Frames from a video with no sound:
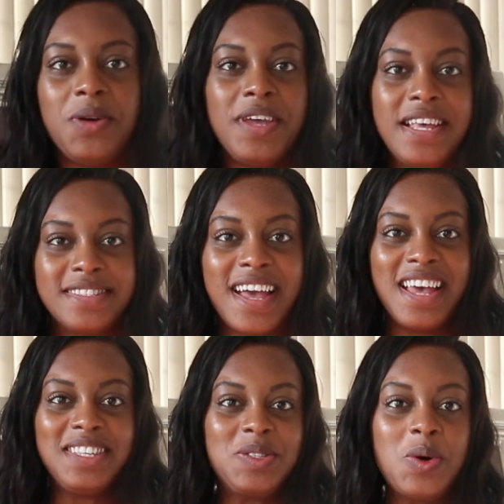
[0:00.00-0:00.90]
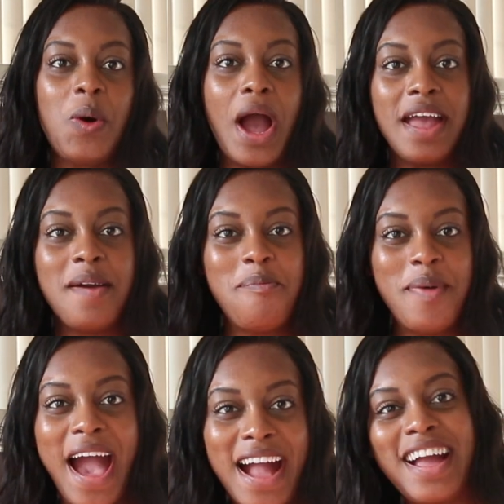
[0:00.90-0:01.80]
yes guys, so I am
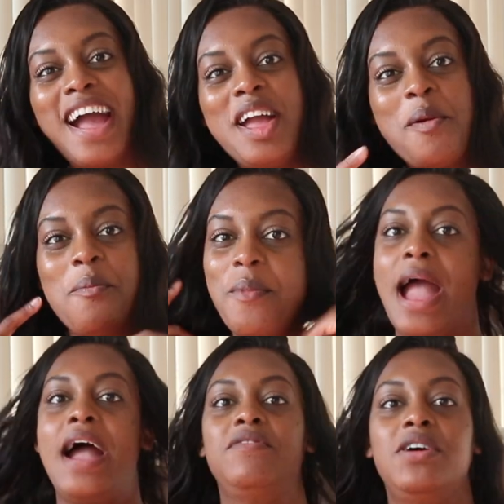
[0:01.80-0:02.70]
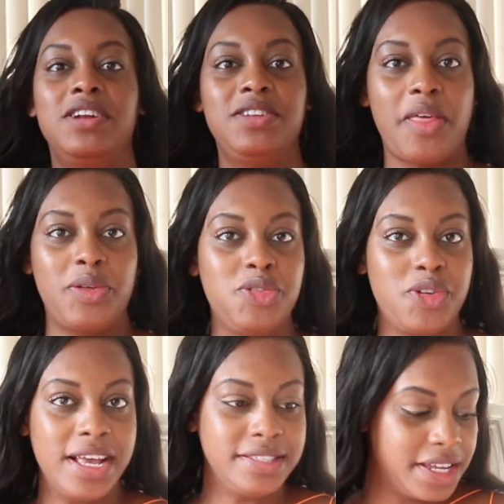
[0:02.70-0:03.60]
back. I have on another
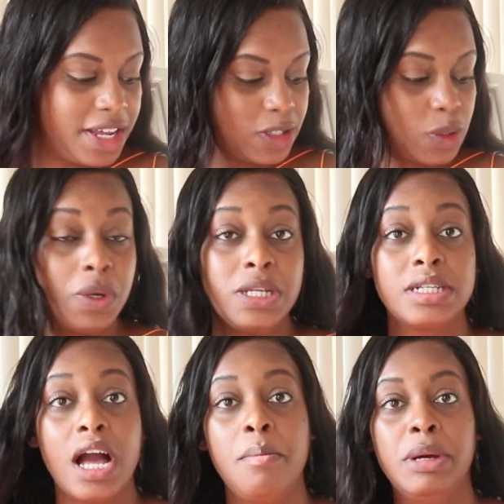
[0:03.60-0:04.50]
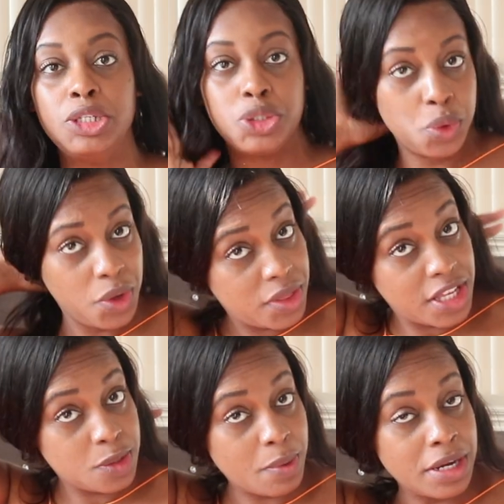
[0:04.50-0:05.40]
dress, and I just wanted to come and show you
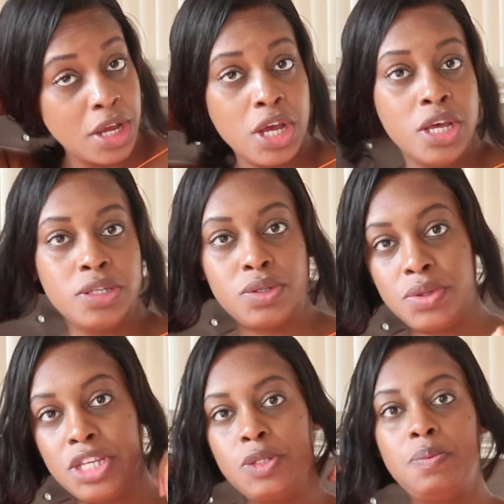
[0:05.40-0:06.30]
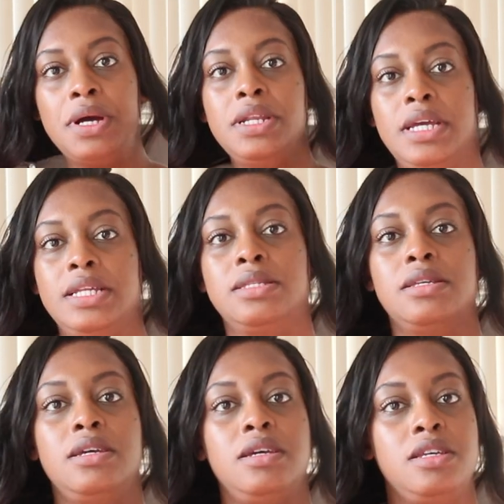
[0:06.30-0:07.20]
this one. So this one, it's
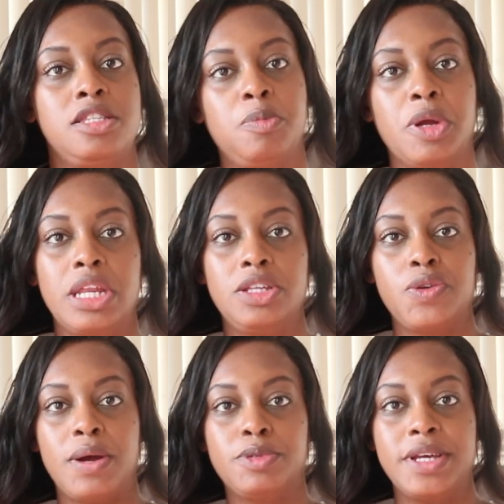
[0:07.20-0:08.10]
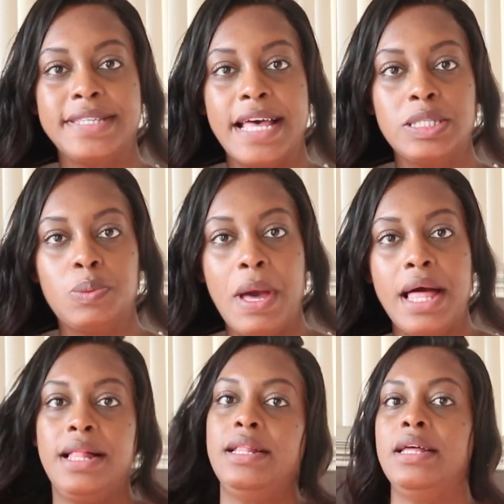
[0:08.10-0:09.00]
a spaghetti strap dress as
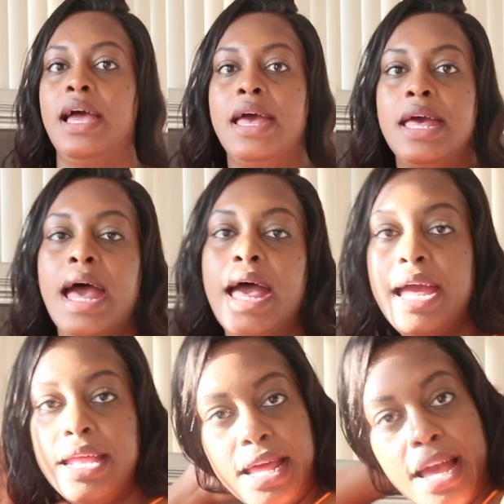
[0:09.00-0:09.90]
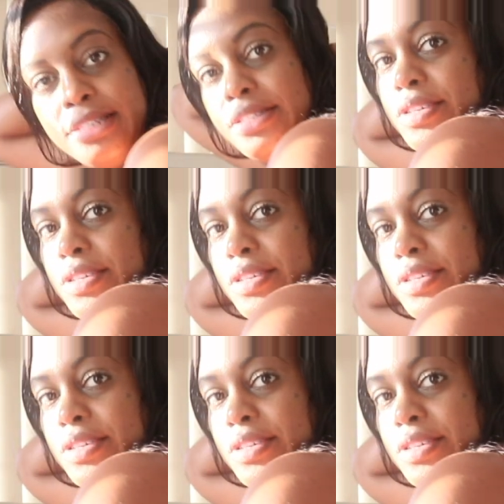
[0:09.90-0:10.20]
well, and as you